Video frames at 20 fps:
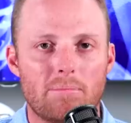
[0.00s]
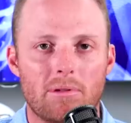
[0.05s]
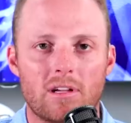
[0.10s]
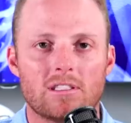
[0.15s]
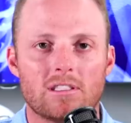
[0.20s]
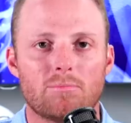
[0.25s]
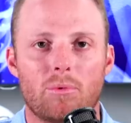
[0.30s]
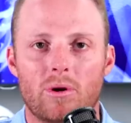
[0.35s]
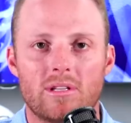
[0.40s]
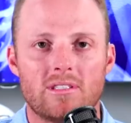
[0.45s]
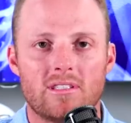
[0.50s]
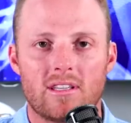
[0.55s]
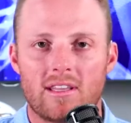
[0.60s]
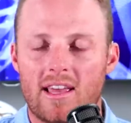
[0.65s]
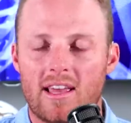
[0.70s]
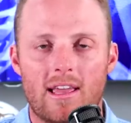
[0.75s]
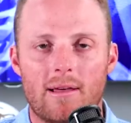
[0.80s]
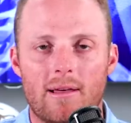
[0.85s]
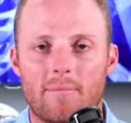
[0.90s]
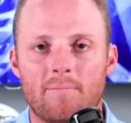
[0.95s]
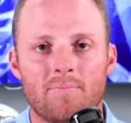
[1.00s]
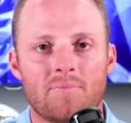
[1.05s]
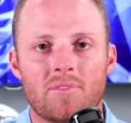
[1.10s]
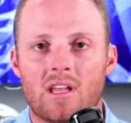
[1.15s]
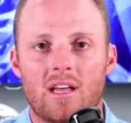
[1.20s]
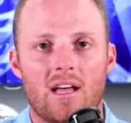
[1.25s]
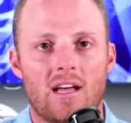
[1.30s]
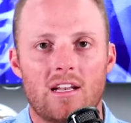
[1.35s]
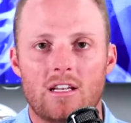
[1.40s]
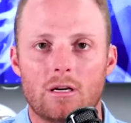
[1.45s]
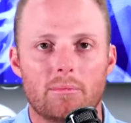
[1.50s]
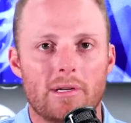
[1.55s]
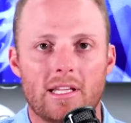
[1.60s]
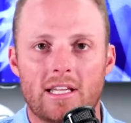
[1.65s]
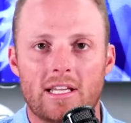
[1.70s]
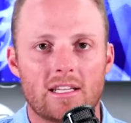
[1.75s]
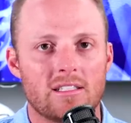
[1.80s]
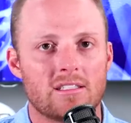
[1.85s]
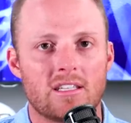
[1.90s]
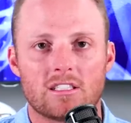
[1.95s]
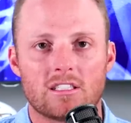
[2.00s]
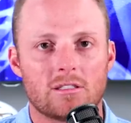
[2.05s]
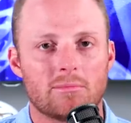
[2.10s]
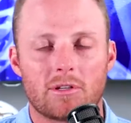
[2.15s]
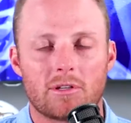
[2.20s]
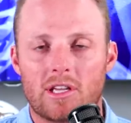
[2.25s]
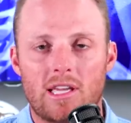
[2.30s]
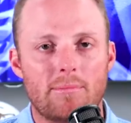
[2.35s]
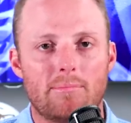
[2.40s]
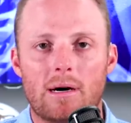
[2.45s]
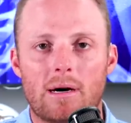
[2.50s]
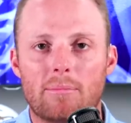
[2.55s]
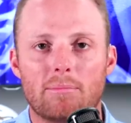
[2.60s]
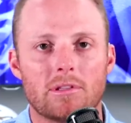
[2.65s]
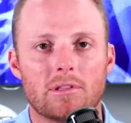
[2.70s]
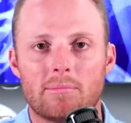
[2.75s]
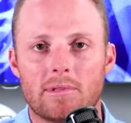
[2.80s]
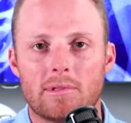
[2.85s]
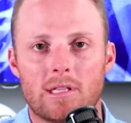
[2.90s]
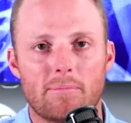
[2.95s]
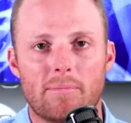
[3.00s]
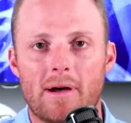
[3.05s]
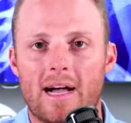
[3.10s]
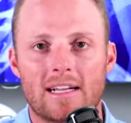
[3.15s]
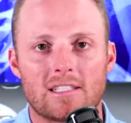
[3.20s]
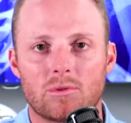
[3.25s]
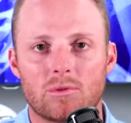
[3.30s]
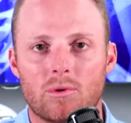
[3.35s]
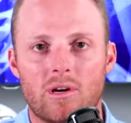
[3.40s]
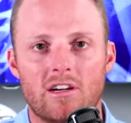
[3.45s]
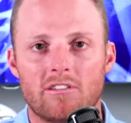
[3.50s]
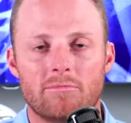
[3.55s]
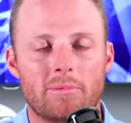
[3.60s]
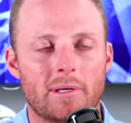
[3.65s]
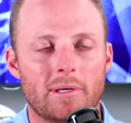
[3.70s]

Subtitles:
plus points a game, and nobody can touch him or keep up with them in the Pac-12.